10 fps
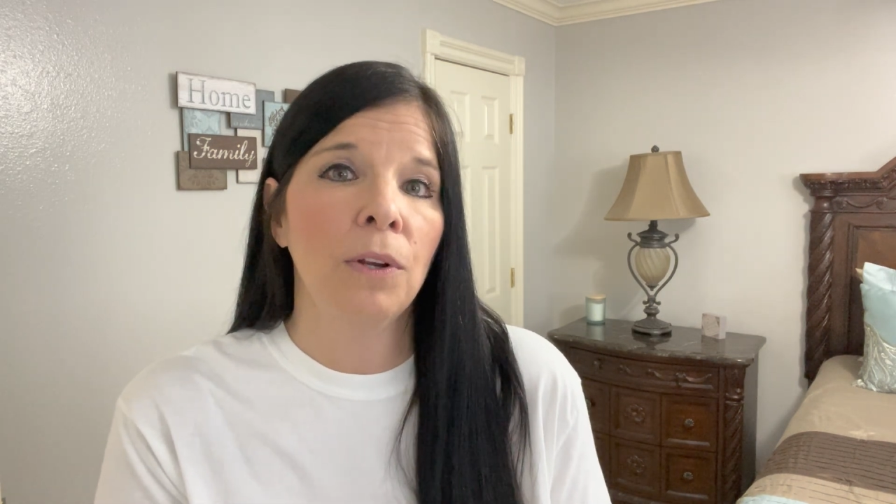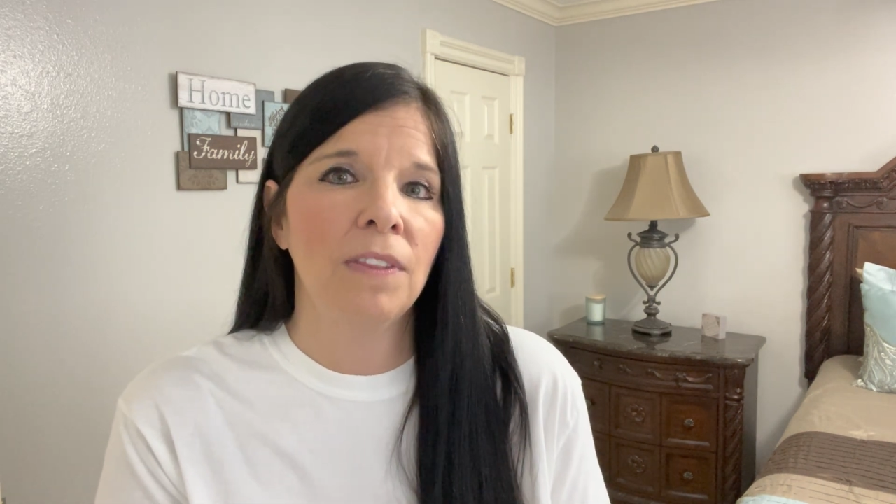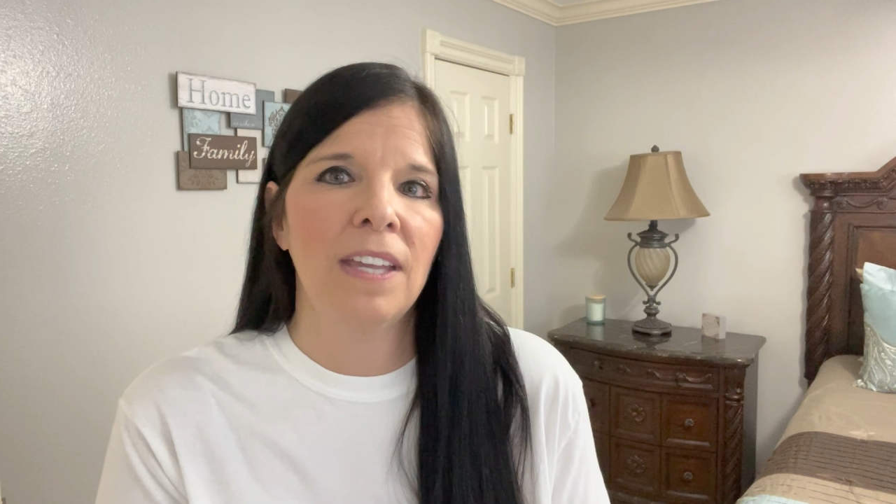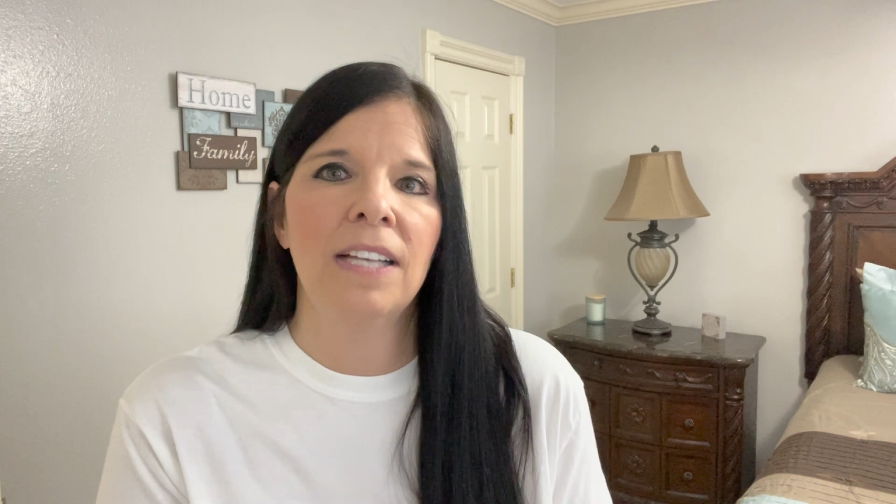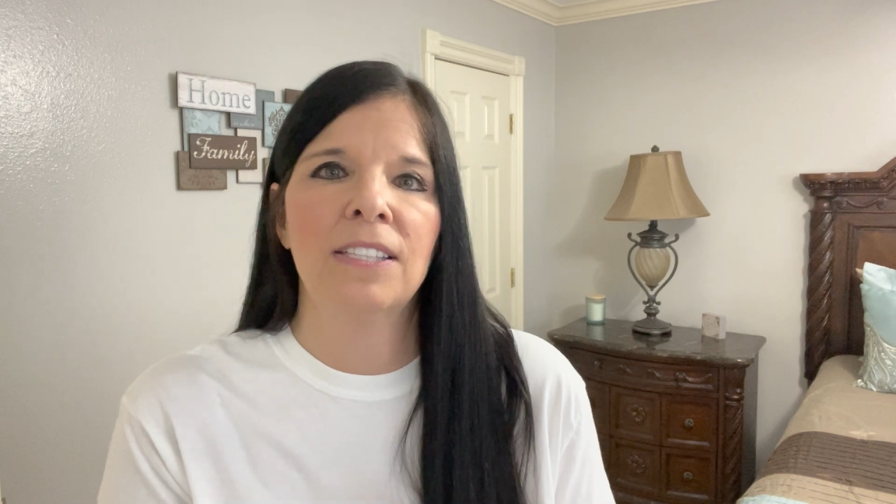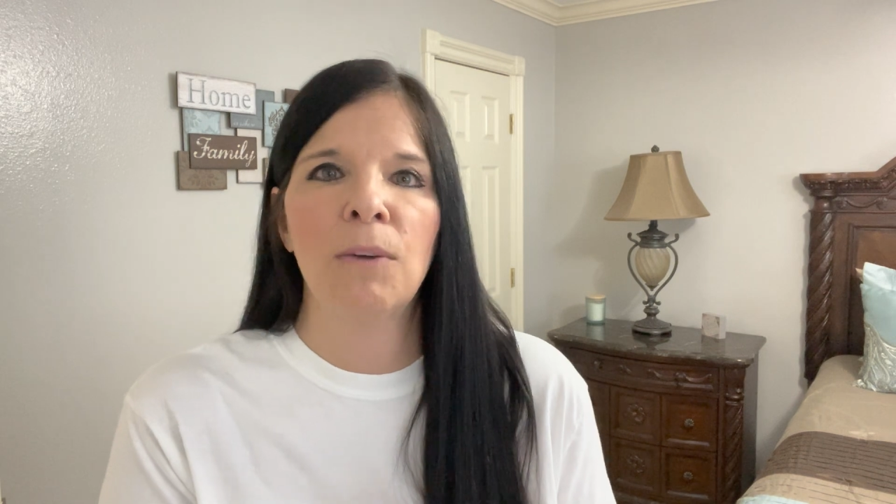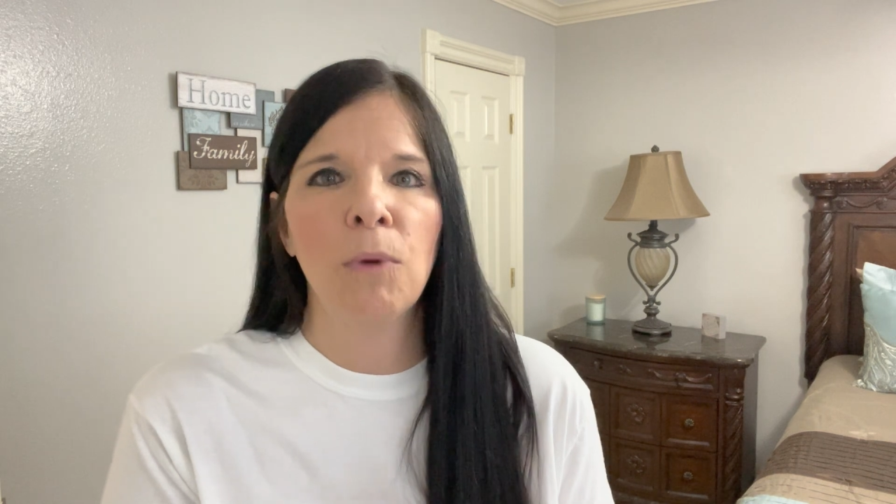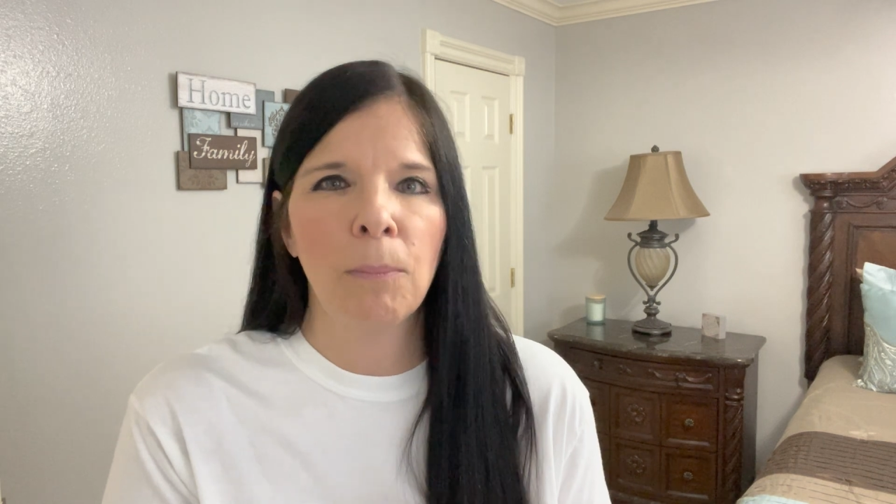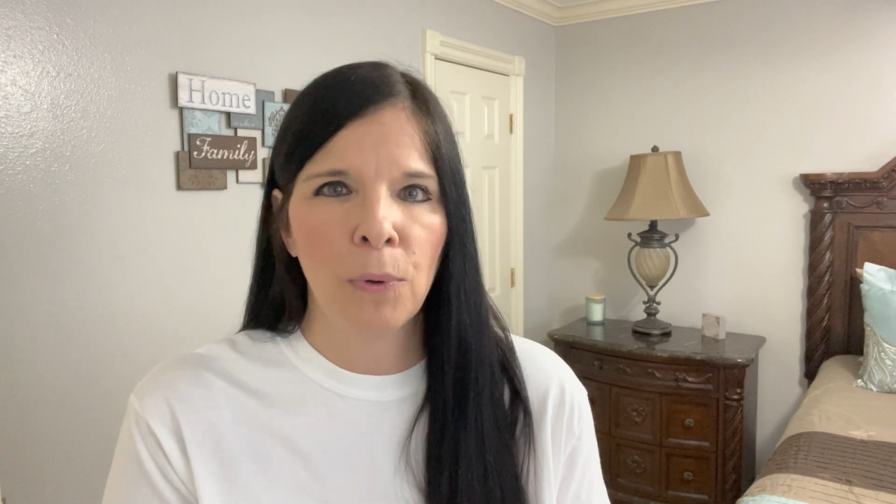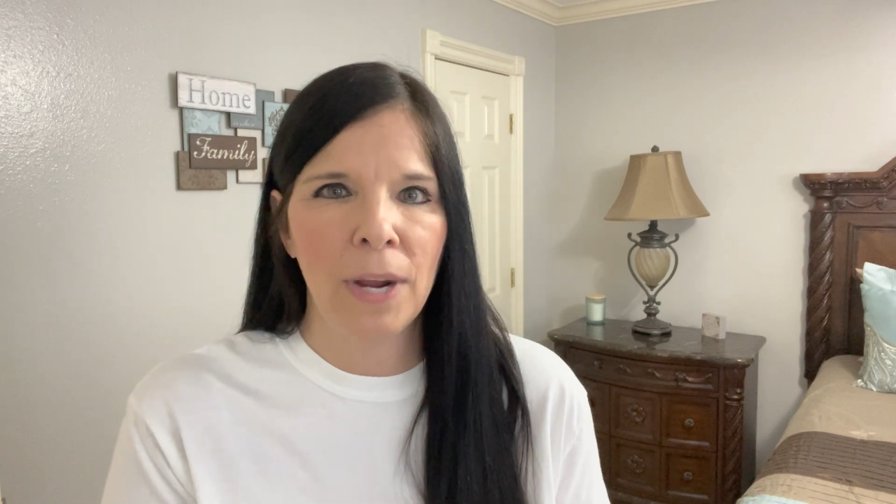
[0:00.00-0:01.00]
things that
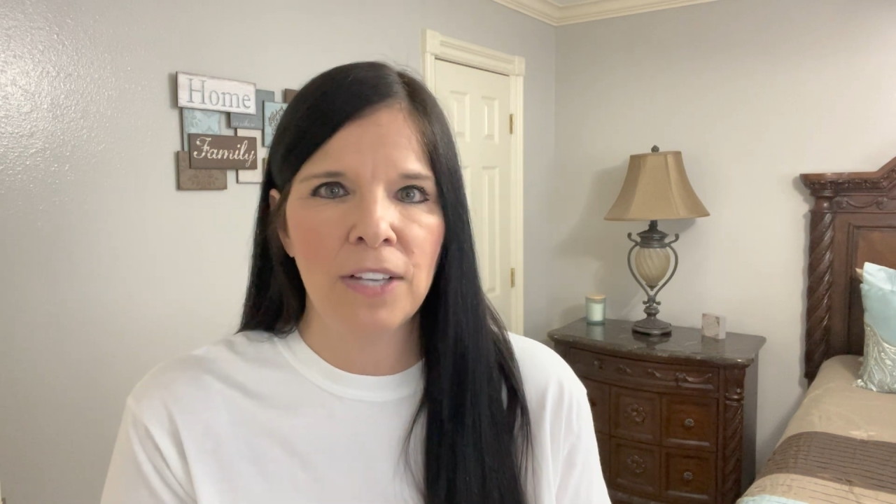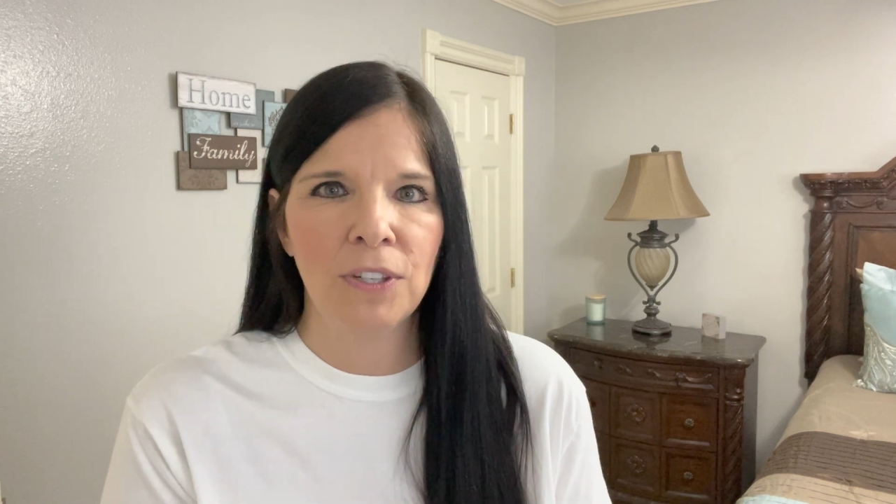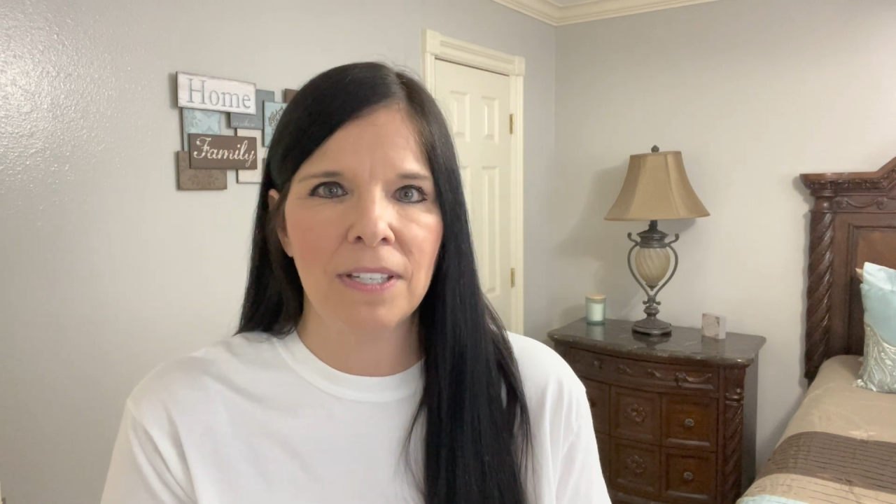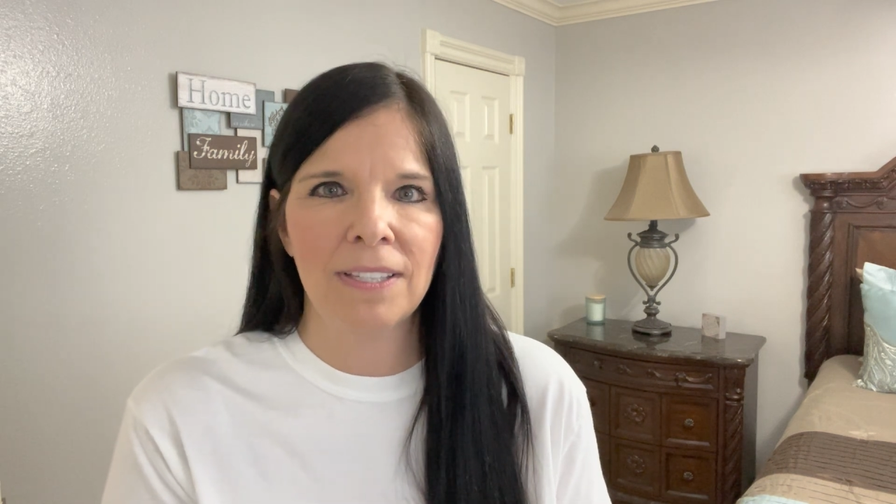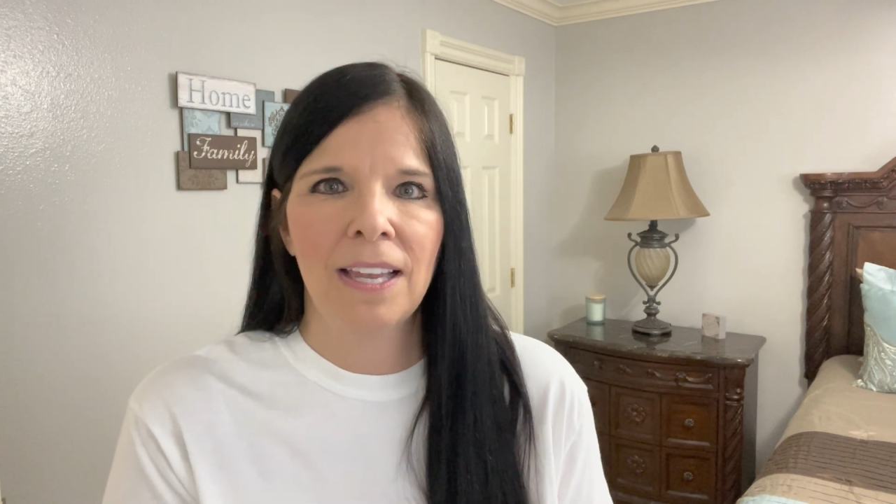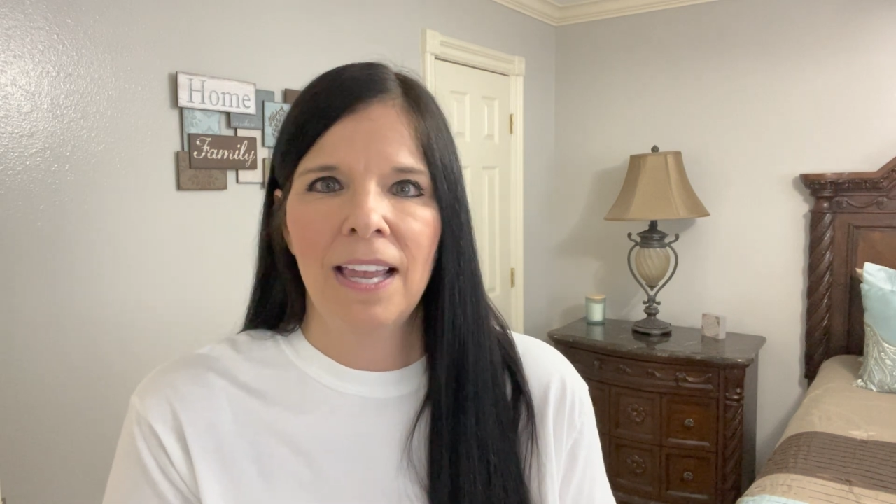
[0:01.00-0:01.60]
were precious